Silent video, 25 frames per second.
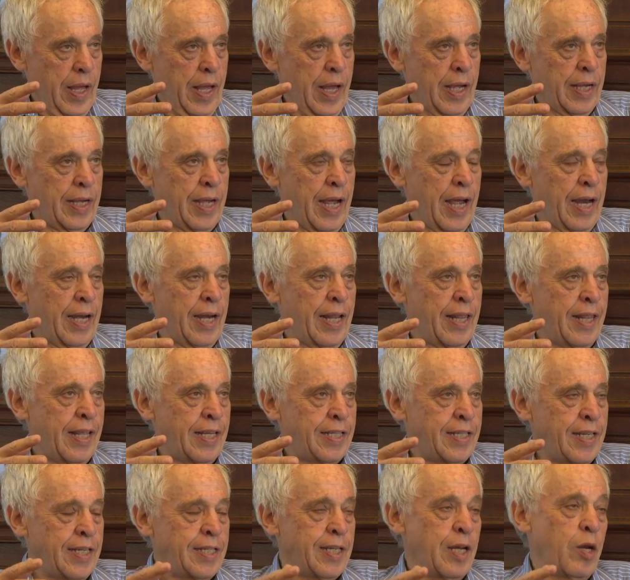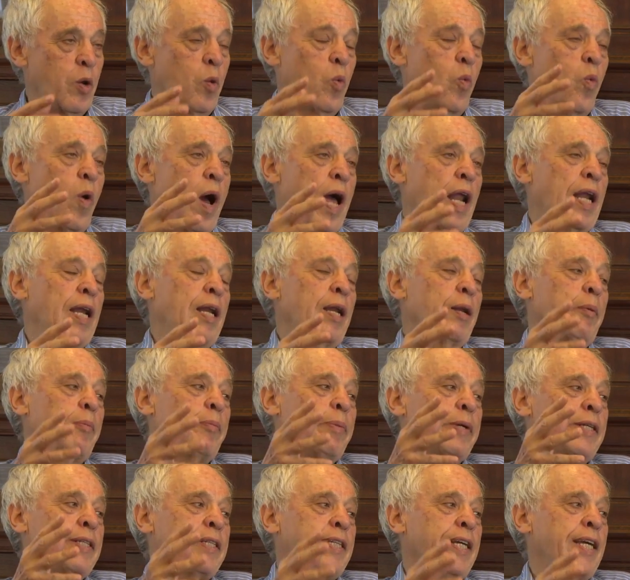Again, this is in one
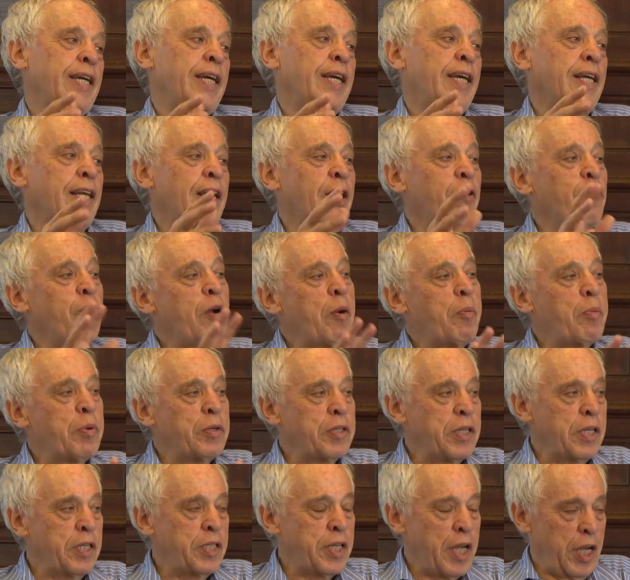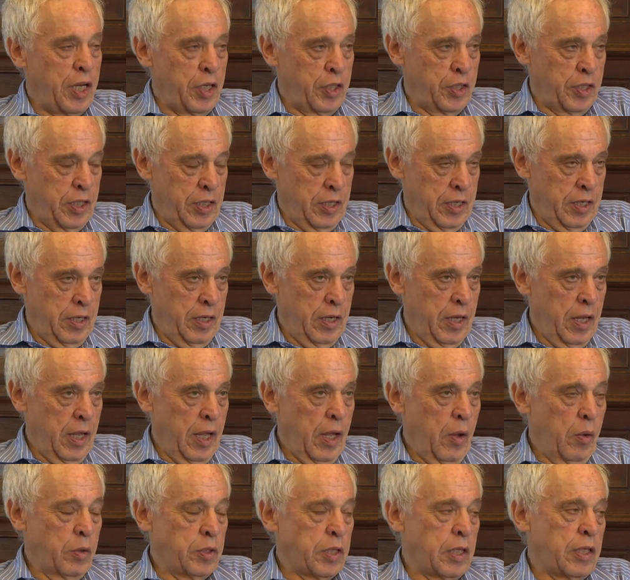particular representation,
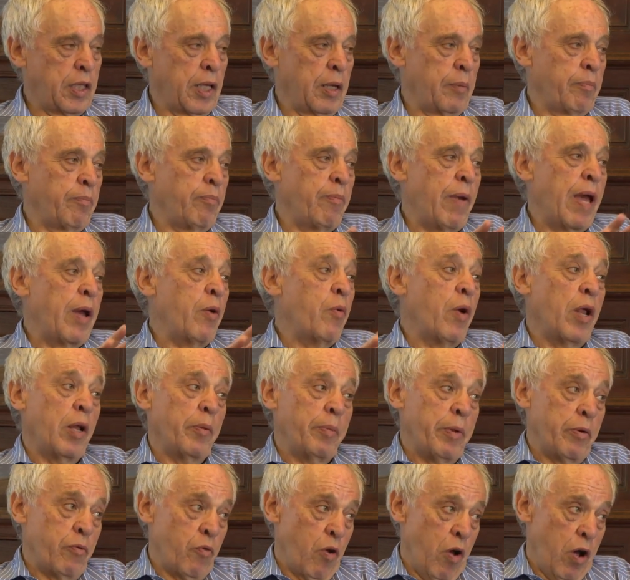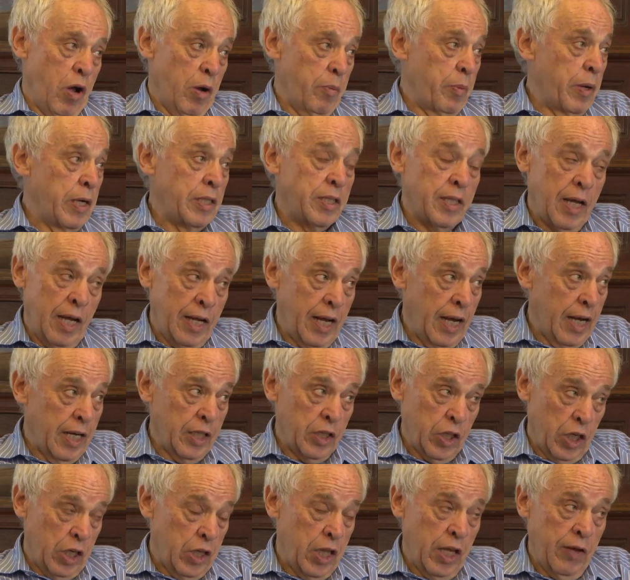which I think may well be wrong, but it's, again,
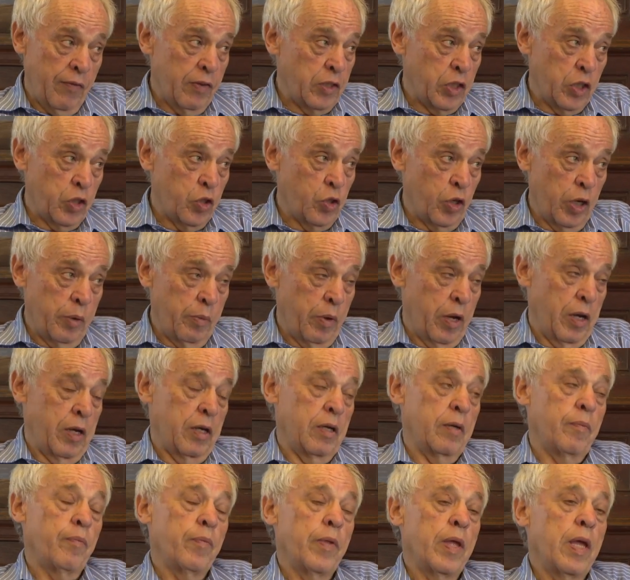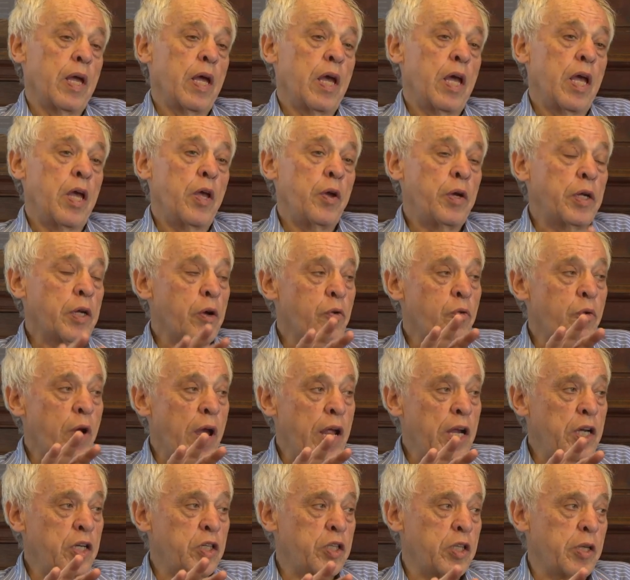it's, think of it as a toy model. You can
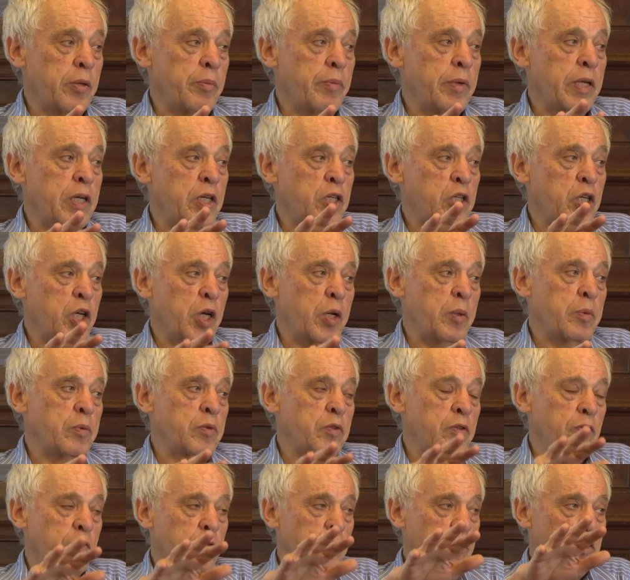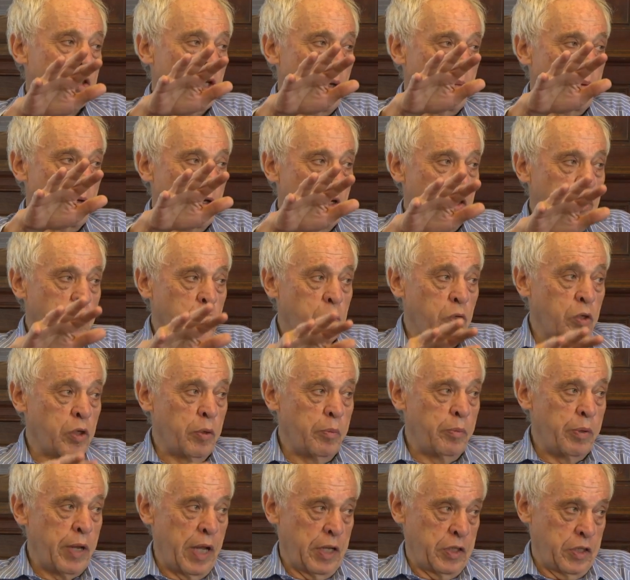arrange them in terms of topological
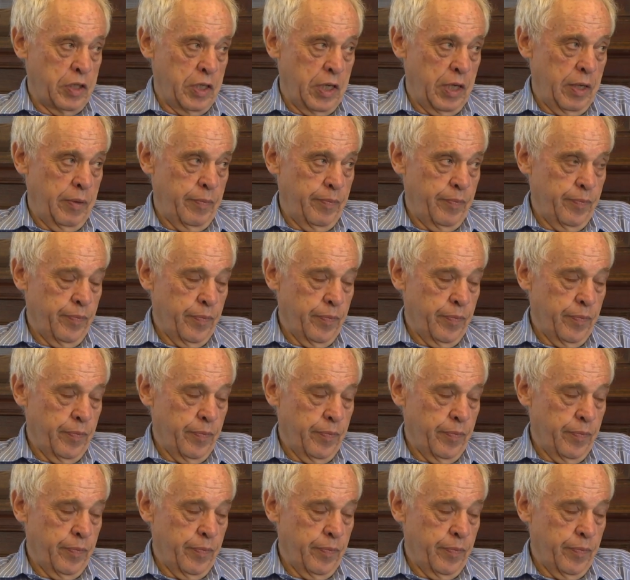complexity.